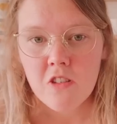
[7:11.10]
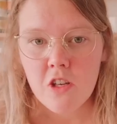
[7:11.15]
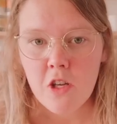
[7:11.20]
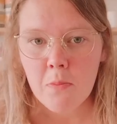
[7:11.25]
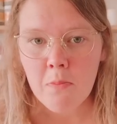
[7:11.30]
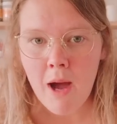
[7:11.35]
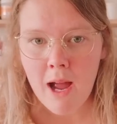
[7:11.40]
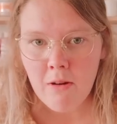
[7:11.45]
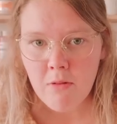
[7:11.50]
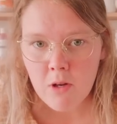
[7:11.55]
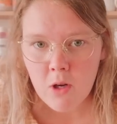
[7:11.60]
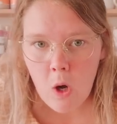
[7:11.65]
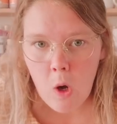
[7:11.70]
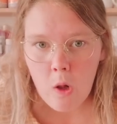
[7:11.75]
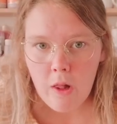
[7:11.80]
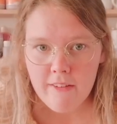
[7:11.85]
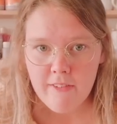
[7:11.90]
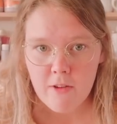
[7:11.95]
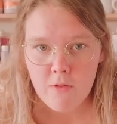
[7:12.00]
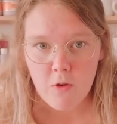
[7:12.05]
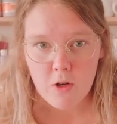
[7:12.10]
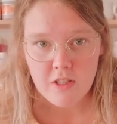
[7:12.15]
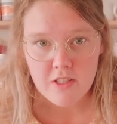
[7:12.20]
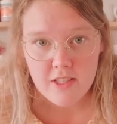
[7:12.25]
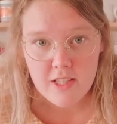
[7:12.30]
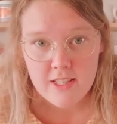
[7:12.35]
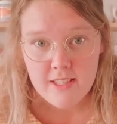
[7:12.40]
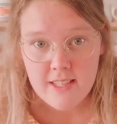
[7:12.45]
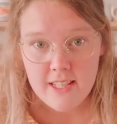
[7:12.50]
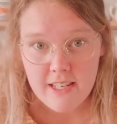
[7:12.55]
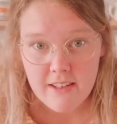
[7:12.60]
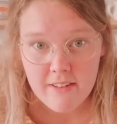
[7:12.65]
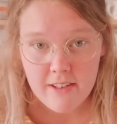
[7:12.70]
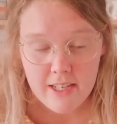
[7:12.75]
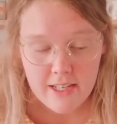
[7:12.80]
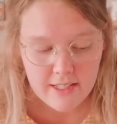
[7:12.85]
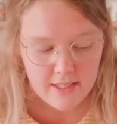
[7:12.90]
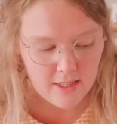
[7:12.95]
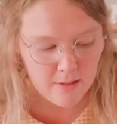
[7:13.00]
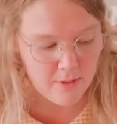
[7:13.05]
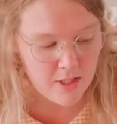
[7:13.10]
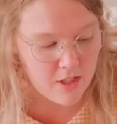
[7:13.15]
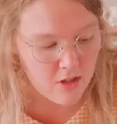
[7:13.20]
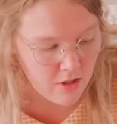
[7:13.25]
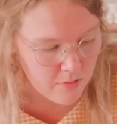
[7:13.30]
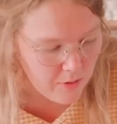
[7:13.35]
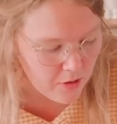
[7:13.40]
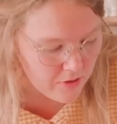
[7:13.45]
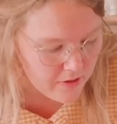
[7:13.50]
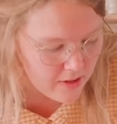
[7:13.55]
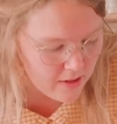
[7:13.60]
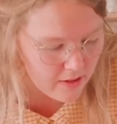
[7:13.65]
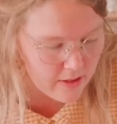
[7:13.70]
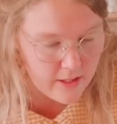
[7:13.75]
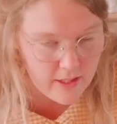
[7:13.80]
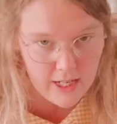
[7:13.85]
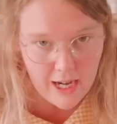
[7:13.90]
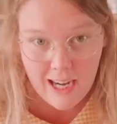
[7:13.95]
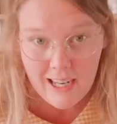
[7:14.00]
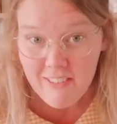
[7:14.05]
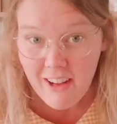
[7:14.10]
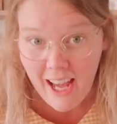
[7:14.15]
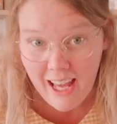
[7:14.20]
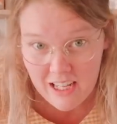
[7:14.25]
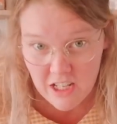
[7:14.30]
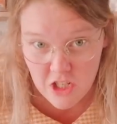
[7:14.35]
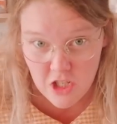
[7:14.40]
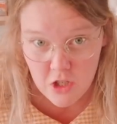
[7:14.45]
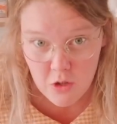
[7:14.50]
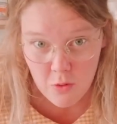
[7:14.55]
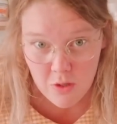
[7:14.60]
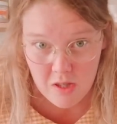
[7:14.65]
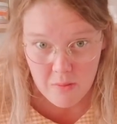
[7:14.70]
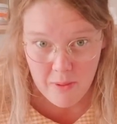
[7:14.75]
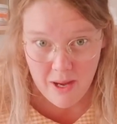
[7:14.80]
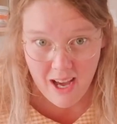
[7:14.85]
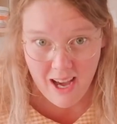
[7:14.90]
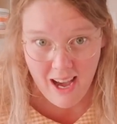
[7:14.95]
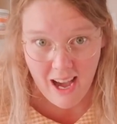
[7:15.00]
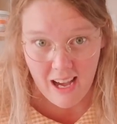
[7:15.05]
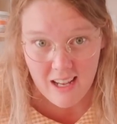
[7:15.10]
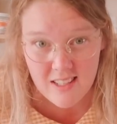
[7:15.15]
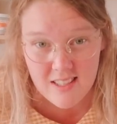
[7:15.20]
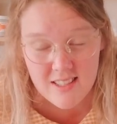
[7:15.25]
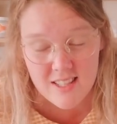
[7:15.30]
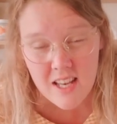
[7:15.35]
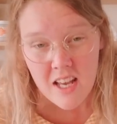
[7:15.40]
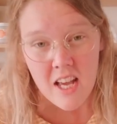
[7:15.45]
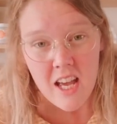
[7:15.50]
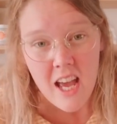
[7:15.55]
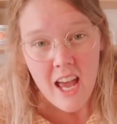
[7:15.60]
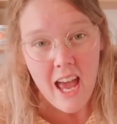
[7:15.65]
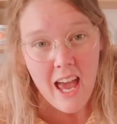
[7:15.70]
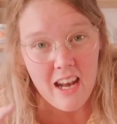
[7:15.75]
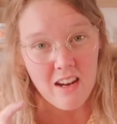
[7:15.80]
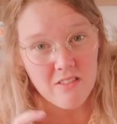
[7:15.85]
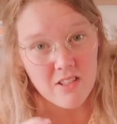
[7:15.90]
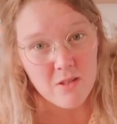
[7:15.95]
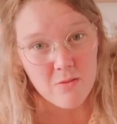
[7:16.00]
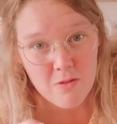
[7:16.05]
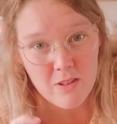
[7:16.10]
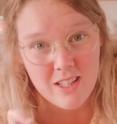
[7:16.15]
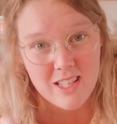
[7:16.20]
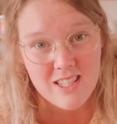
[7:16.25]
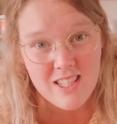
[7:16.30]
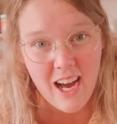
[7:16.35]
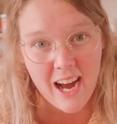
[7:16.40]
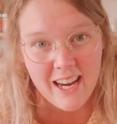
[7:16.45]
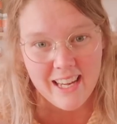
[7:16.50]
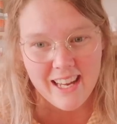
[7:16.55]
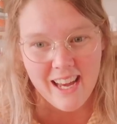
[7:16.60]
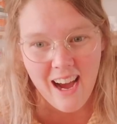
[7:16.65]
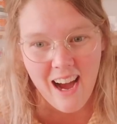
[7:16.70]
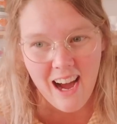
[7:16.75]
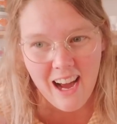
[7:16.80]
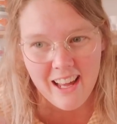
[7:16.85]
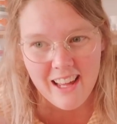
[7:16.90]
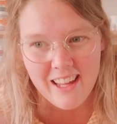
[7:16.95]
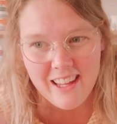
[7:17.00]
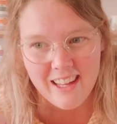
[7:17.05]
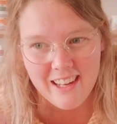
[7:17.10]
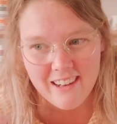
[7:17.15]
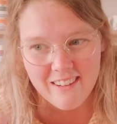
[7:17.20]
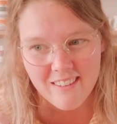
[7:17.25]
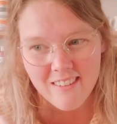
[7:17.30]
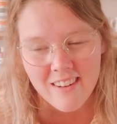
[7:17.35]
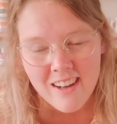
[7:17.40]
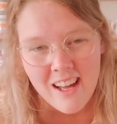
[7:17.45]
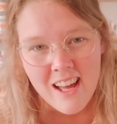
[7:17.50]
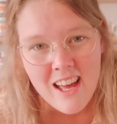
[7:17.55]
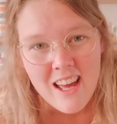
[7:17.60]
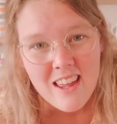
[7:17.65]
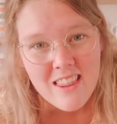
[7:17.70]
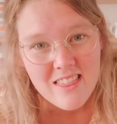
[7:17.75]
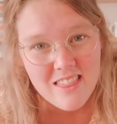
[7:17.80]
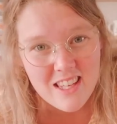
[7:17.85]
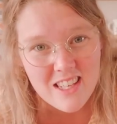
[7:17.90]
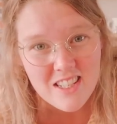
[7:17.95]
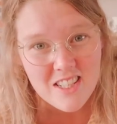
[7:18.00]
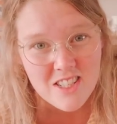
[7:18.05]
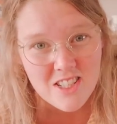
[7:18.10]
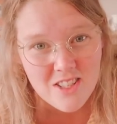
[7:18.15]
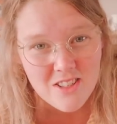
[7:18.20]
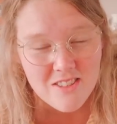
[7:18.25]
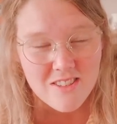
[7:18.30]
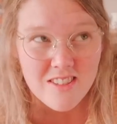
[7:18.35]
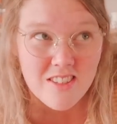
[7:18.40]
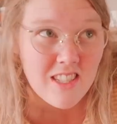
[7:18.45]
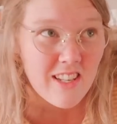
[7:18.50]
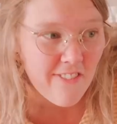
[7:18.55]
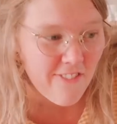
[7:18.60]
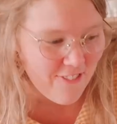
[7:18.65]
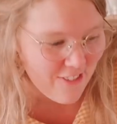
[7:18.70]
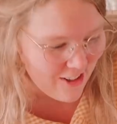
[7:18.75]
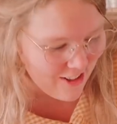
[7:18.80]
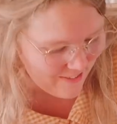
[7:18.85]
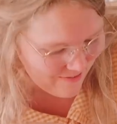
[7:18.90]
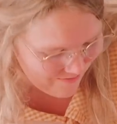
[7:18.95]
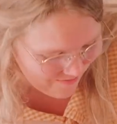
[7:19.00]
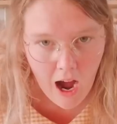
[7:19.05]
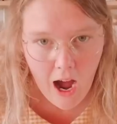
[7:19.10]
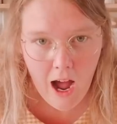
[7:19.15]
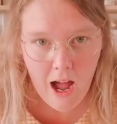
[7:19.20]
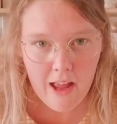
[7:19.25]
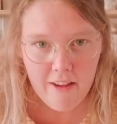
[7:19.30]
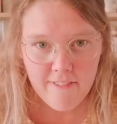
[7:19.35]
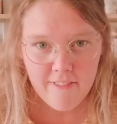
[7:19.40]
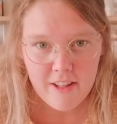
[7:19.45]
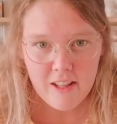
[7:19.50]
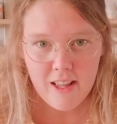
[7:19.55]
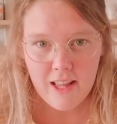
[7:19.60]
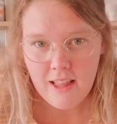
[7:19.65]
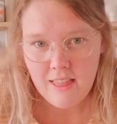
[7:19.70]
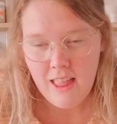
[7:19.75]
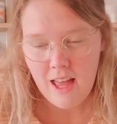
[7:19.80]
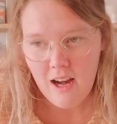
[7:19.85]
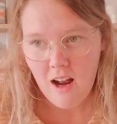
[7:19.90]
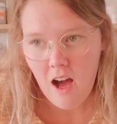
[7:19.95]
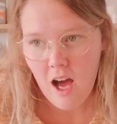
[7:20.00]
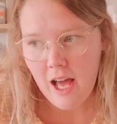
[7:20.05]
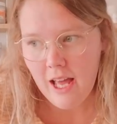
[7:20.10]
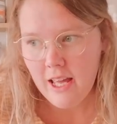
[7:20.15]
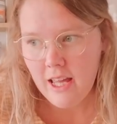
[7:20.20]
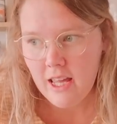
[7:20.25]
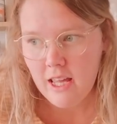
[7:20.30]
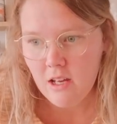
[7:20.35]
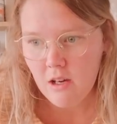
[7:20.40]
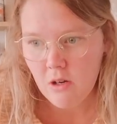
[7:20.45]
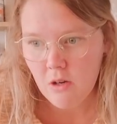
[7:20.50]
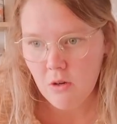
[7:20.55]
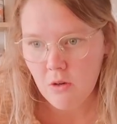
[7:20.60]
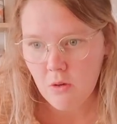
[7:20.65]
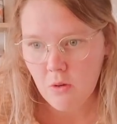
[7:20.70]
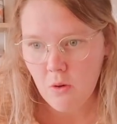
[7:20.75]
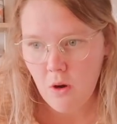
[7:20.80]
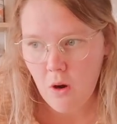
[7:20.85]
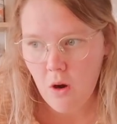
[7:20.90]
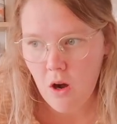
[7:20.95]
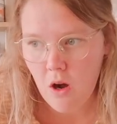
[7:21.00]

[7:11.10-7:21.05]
you might recall if you've watched the series, the Mystery Mould series, that I've had a shoe in the past and it was a really tiny high heel. This shoe's different. I feel like that high heel